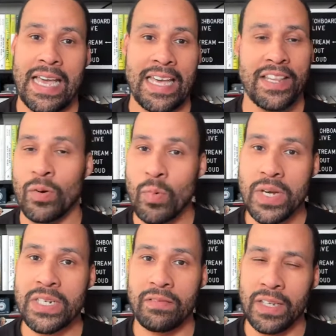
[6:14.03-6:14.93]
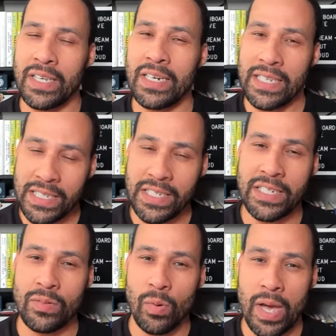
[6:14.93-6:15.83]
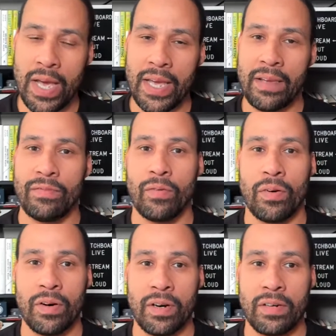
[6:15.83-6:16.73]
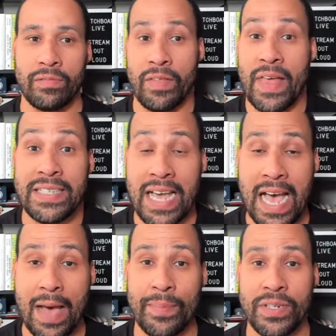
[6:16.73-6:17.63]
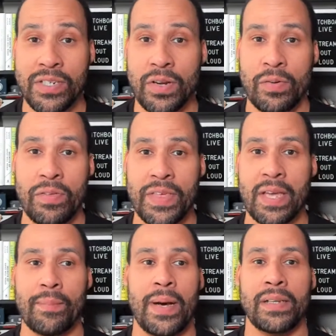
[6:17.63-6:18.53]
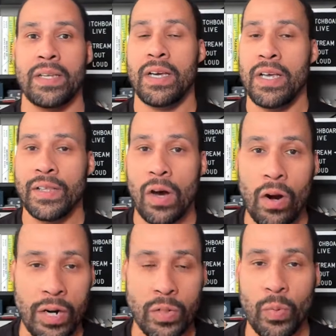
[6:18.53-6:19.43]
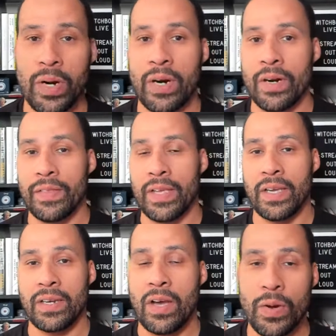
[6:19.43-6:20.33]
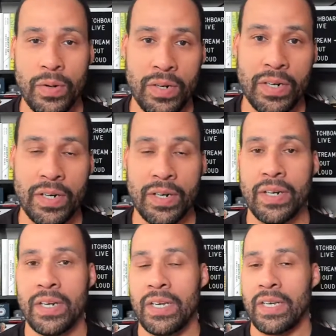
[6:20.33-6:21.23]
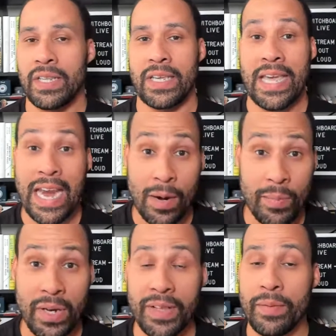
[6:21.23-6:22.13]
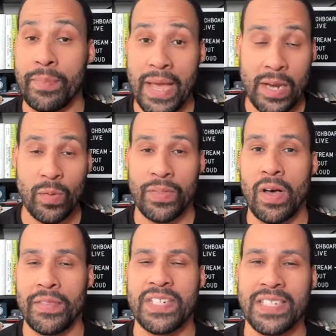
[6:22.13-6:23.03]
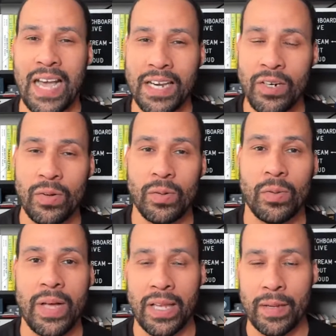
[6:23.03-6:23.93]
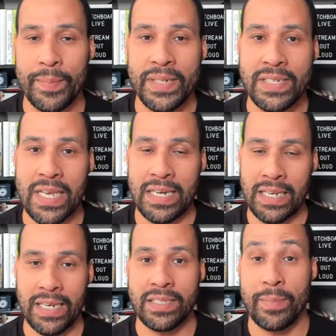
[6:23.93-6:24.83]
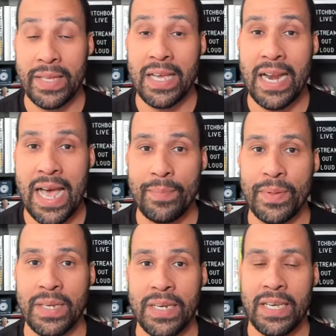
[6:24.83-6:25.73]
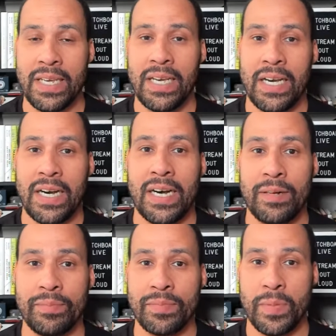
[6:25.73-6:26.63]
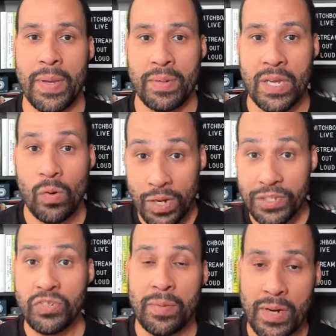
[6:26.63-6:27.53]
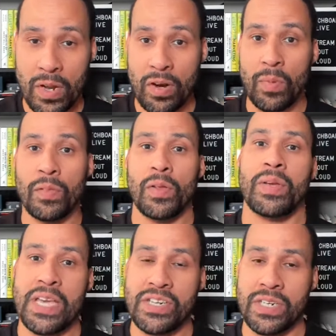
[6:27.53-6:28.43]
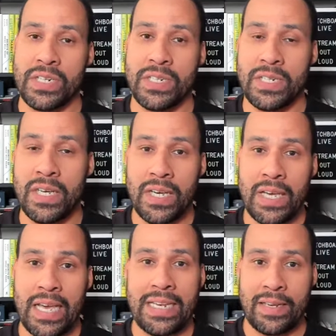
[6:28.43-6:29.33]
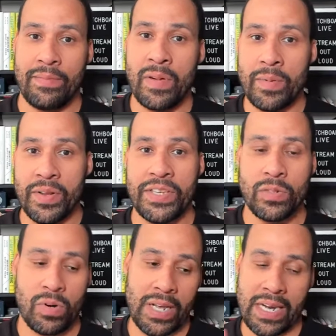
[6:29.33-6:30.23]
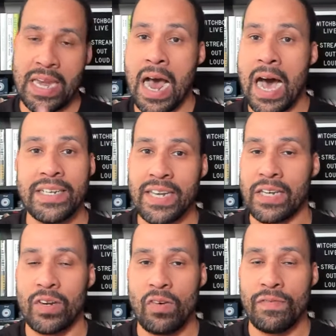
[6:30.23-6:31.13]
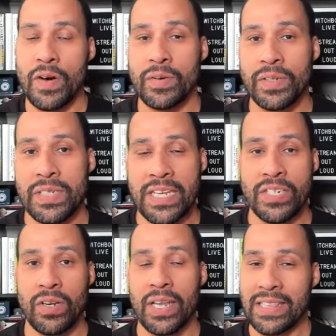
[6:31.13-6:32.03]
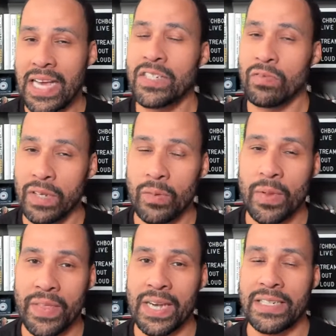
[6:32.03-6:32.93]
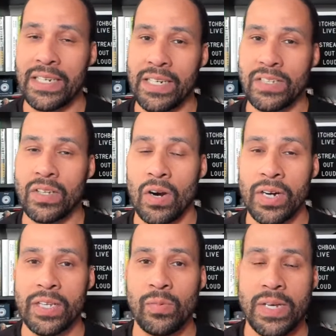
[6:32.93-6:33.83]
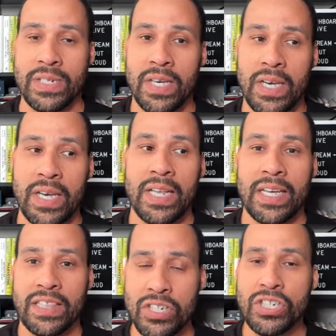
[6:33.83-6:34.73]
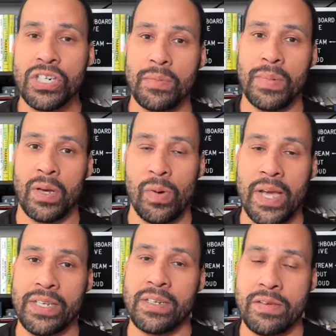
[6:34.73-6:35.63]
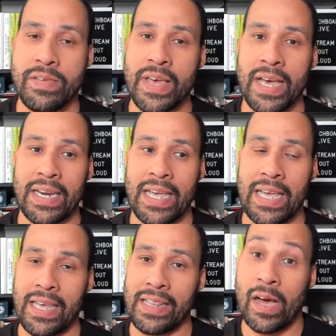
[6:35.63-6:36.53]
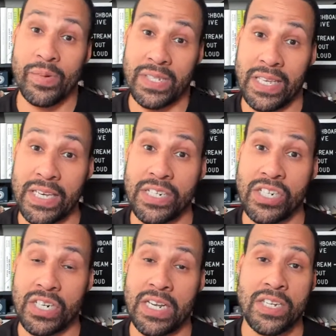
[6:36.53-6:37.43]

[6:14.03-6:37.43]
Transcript: And there wasn't really an easy way for that to happen. So you think about the hardware, the encoder, the camera, the bandwidth, all this technical elements that needed to make that happen, to be able to take one stream and go to both locations. And remember, these were like non-technical folks. And so like, that's really when the idea started, was like, there should be a way to do that. And that was the itch.